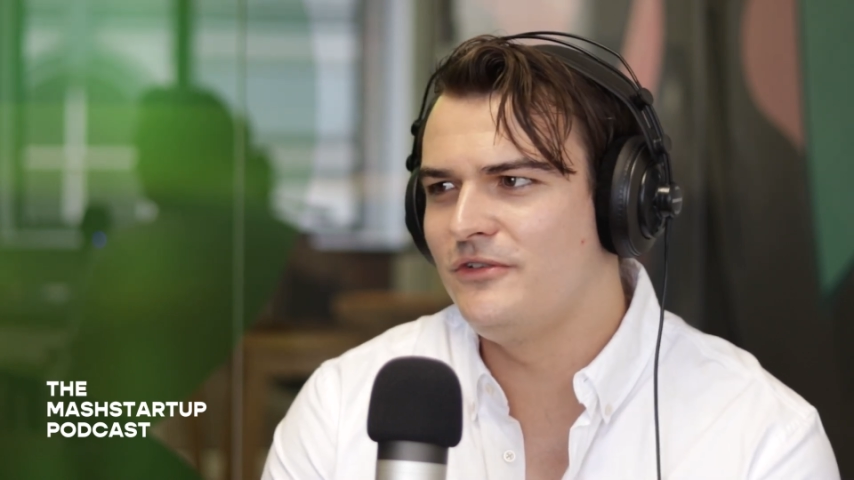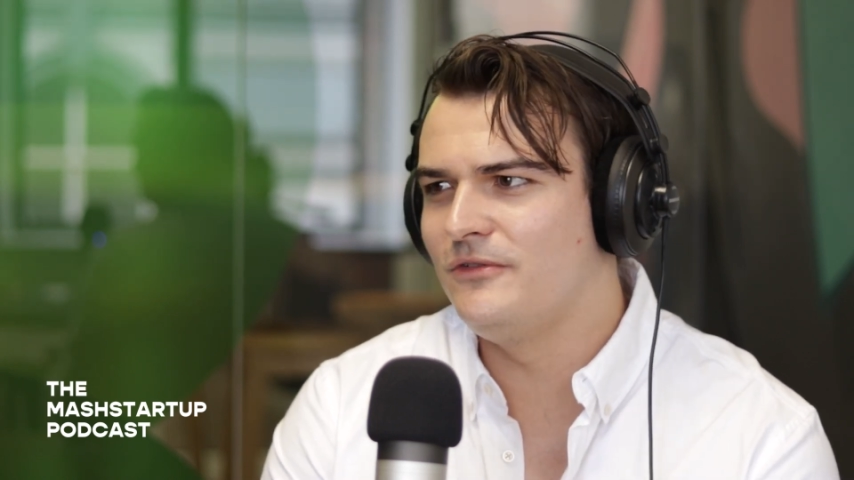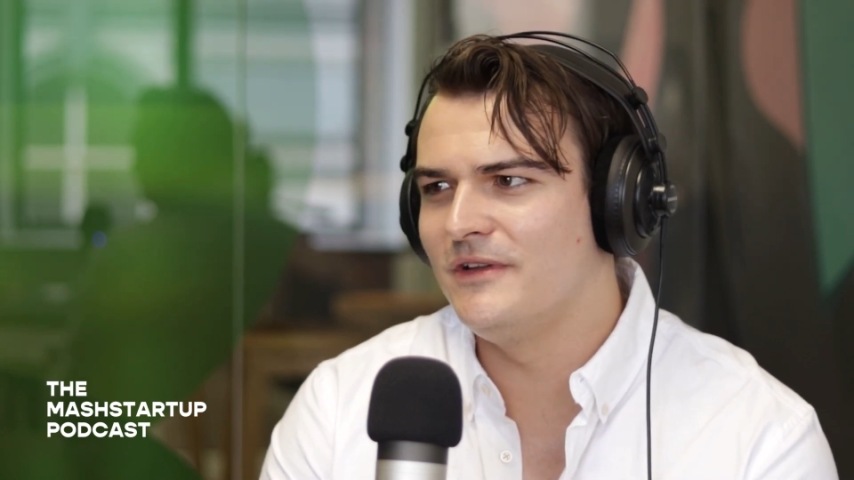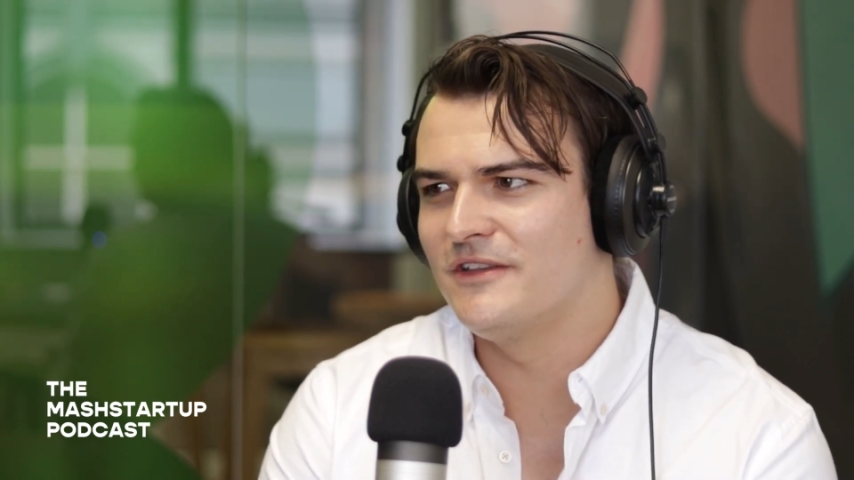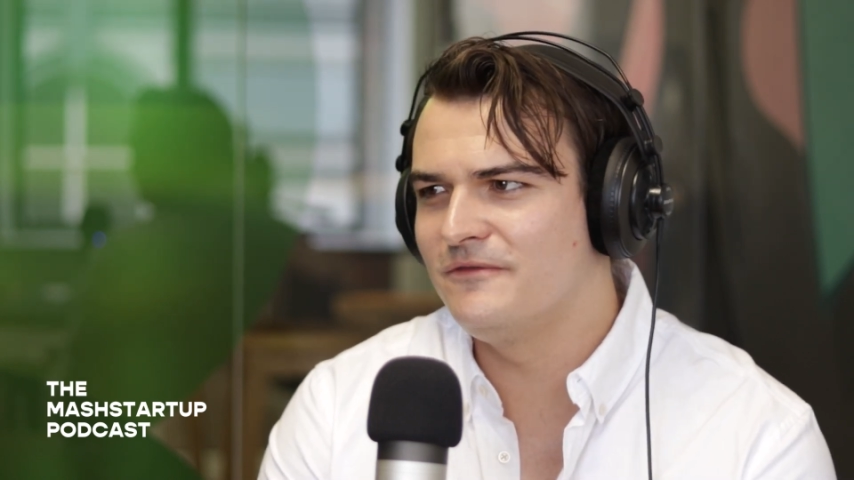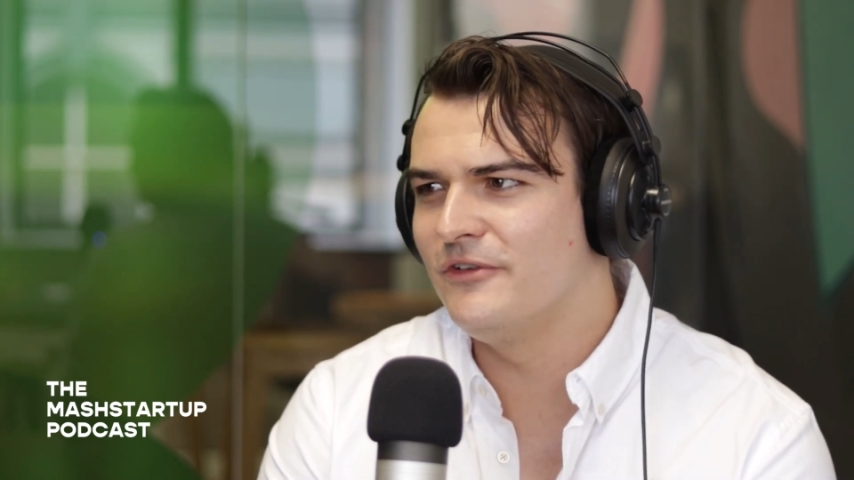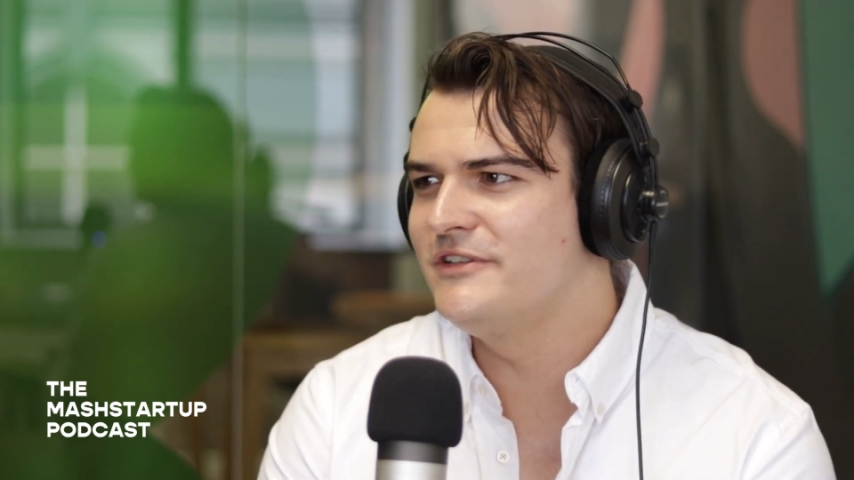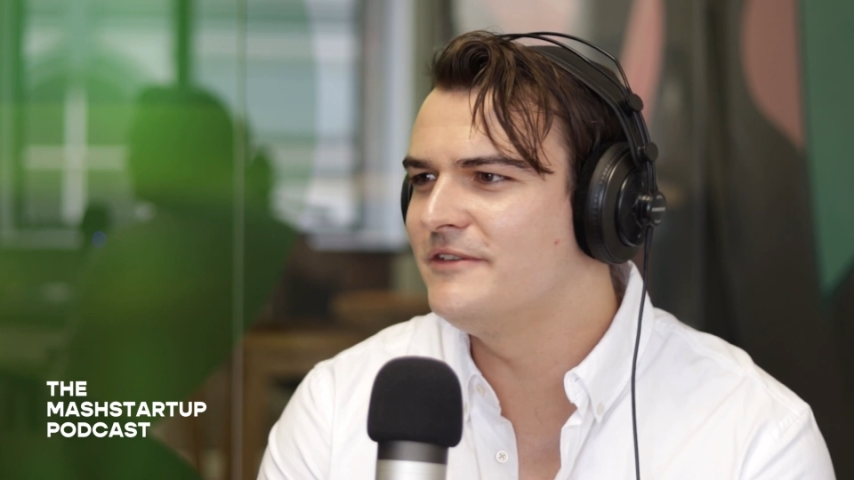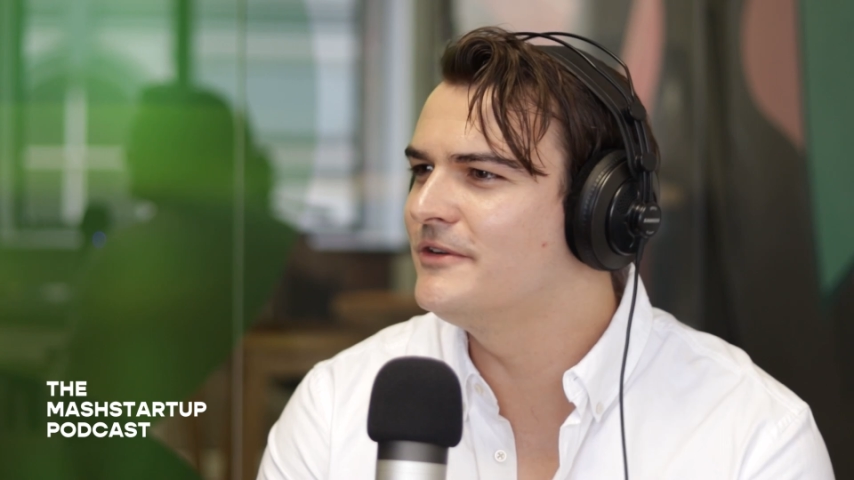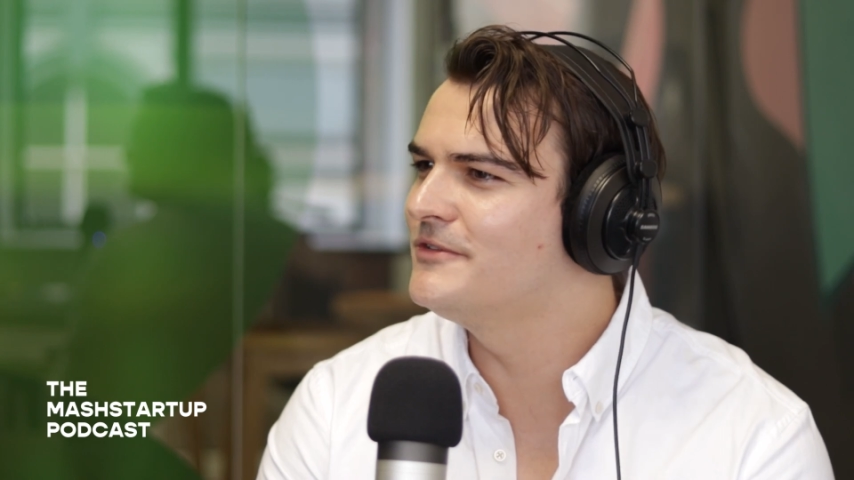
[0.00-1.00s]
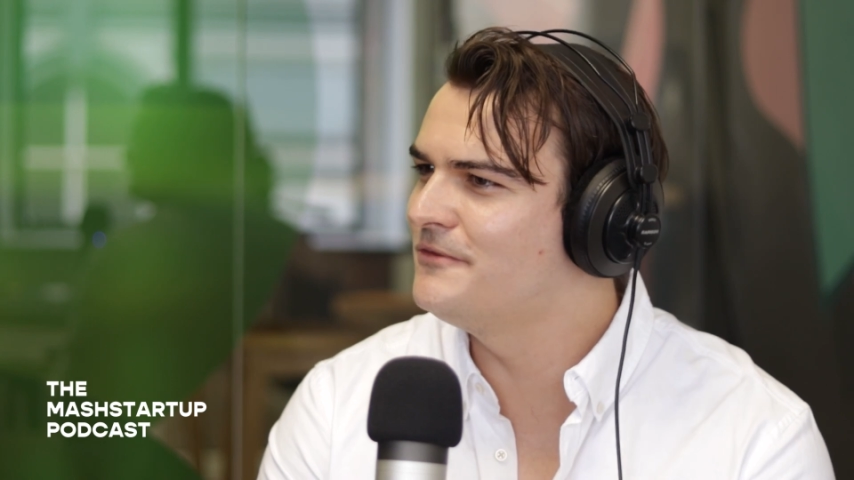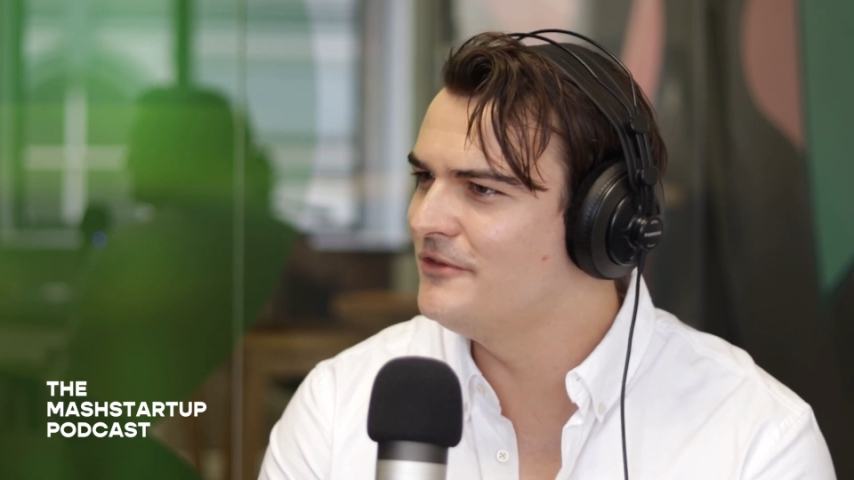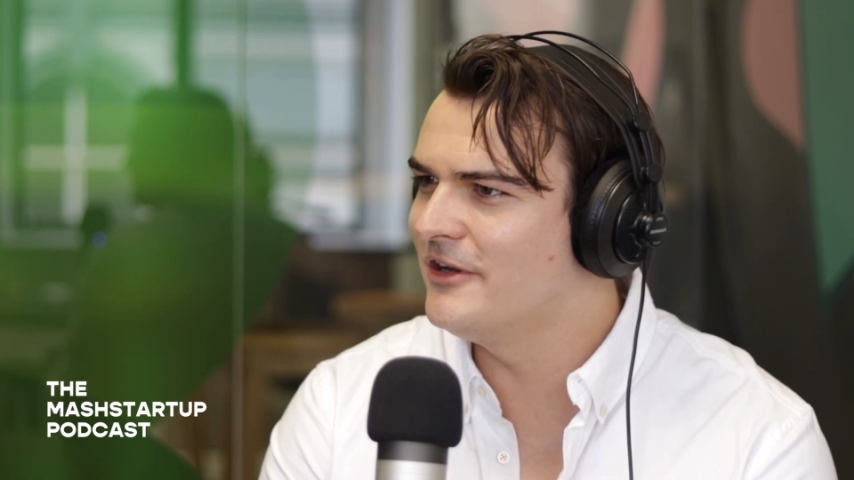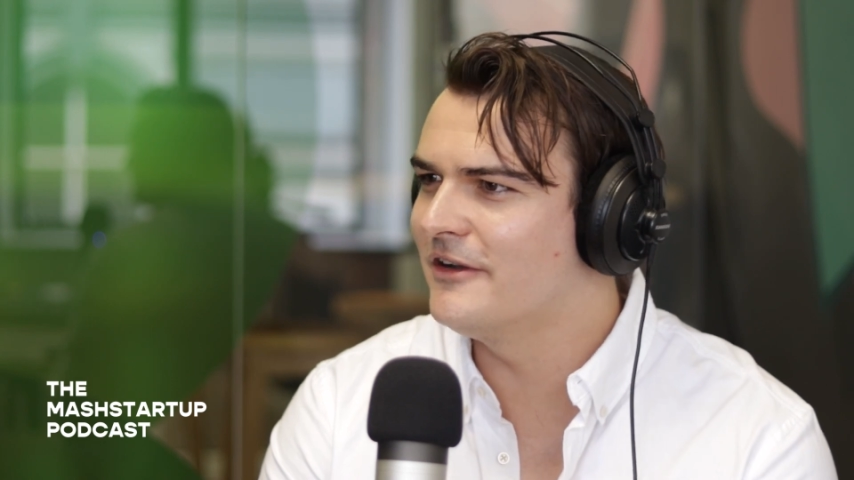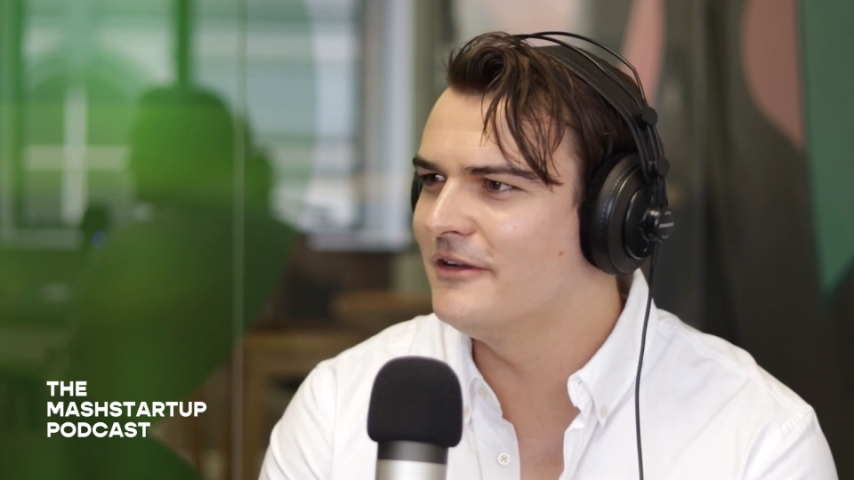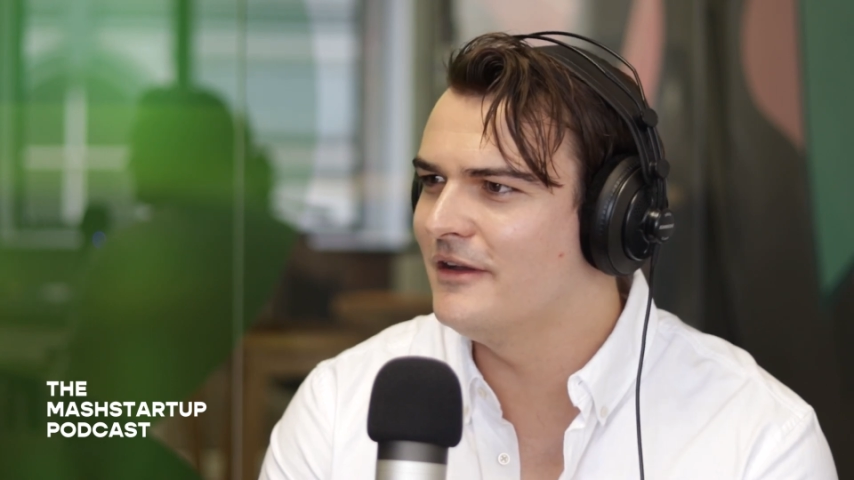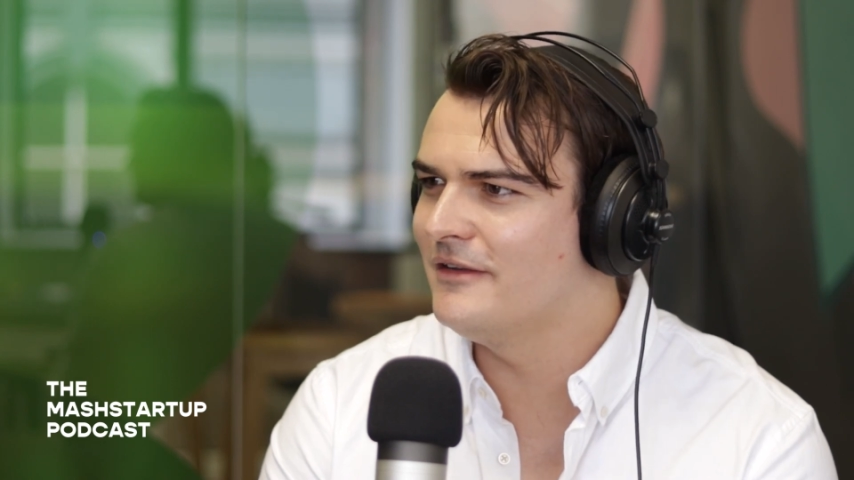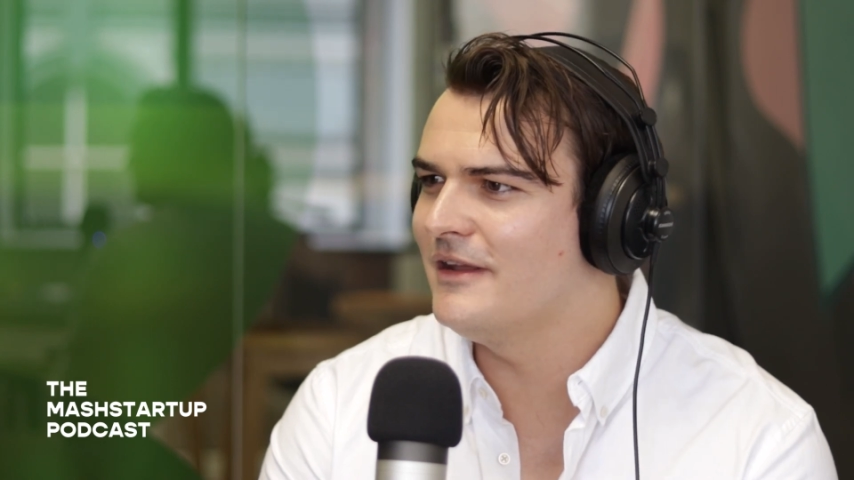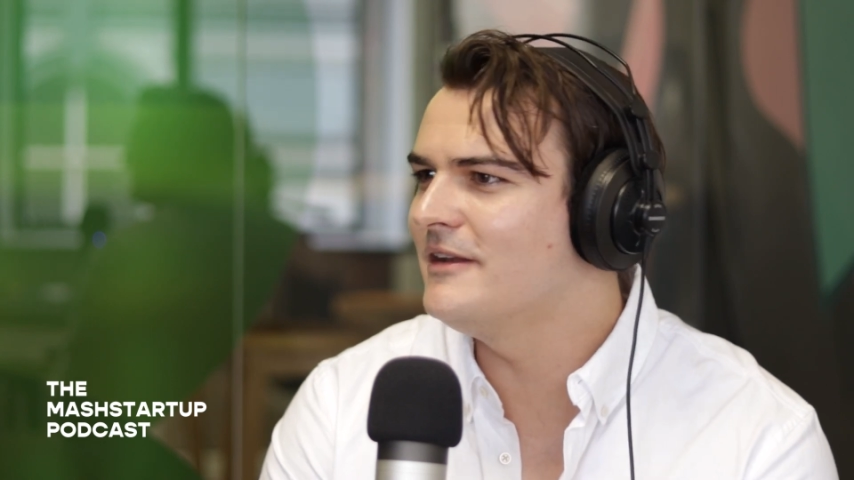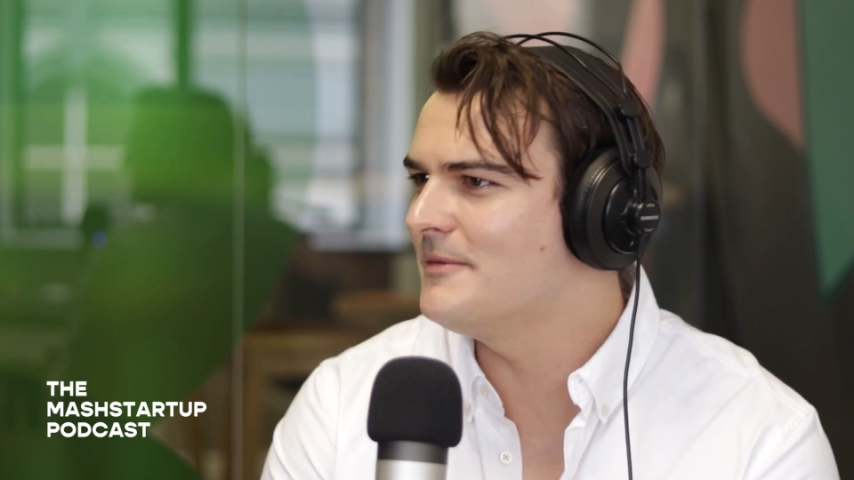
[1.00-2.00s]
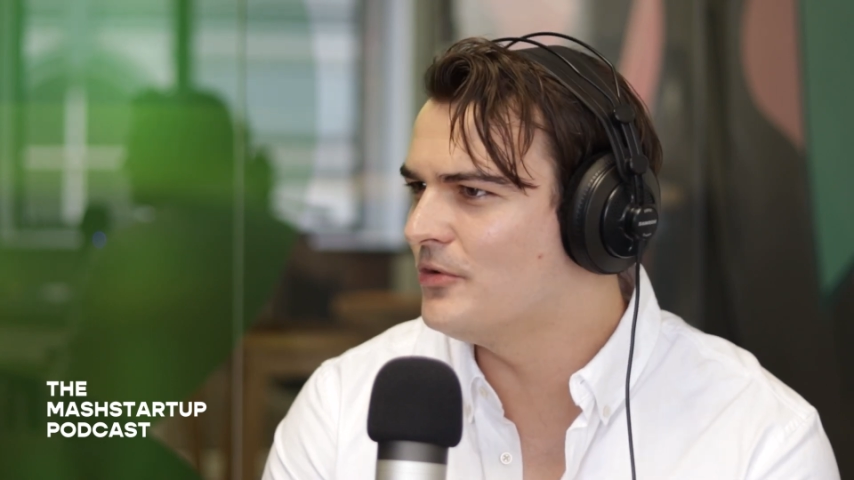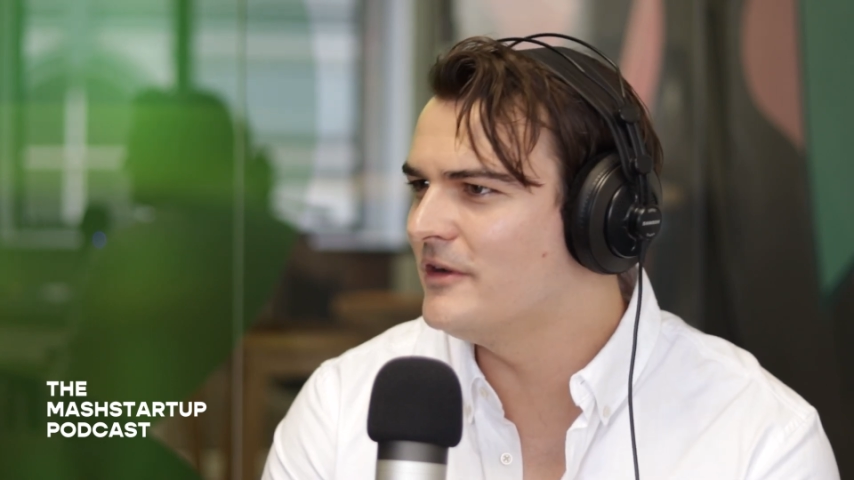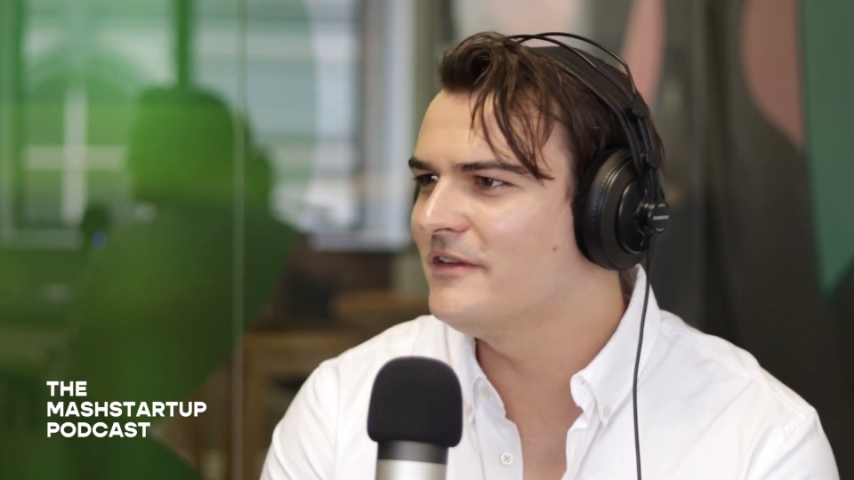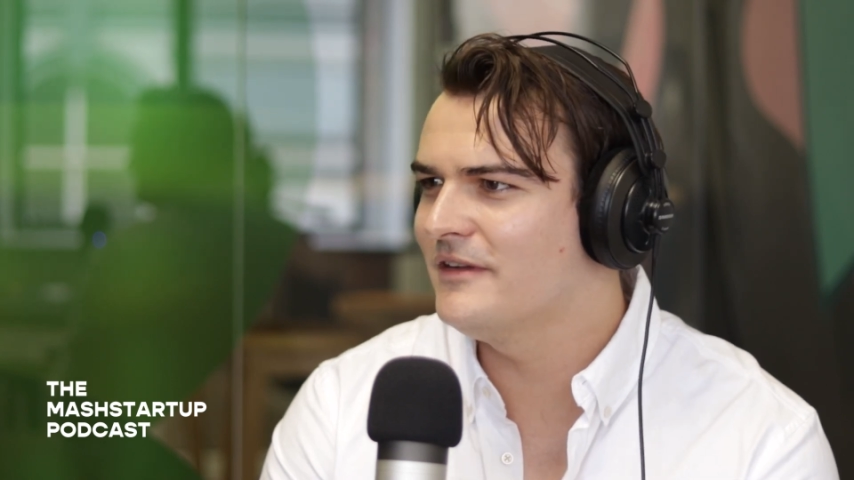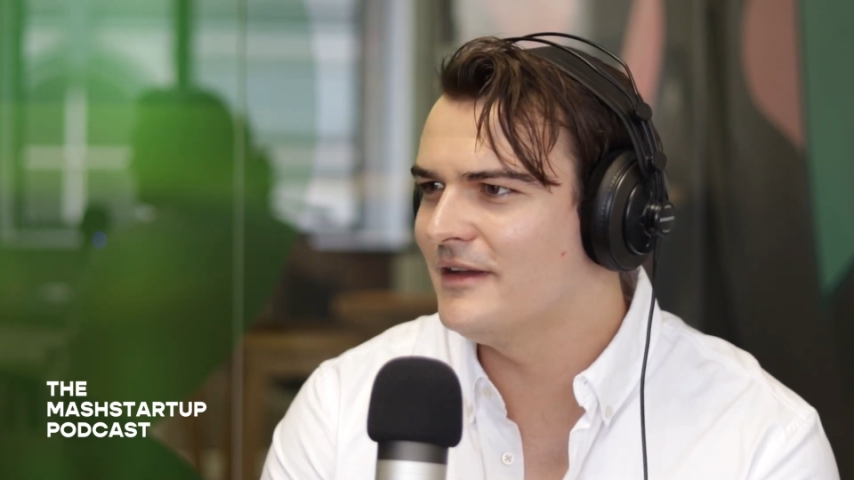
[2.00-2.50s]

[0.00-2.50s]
it's very difficult to figure out an ending point.